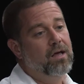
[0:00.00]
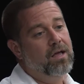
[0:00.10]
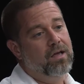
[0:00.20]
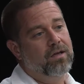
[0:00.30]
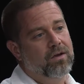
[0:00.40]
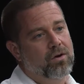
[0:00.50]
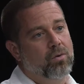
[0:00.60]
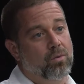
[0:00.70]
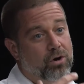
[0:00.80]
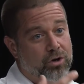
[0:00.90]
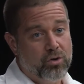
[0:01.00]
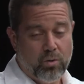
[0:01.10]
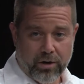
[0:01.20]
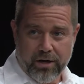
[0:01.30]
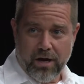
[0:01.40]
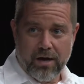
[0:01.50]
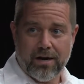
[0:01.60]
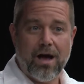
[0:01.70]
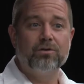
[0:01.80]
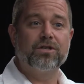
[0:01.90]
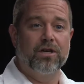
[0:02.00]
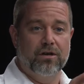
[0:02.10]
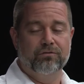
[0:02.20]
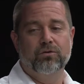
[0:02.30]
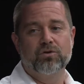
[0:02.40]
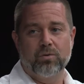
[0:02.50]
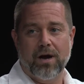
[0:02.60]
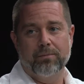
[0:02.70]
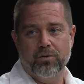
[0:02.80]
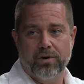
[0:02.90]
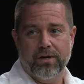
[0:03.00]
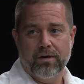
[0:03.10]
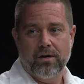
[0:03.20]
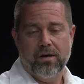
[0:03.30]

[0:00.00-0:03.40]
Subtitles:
hey, what are you working on and how is it going to influence what I'm doing?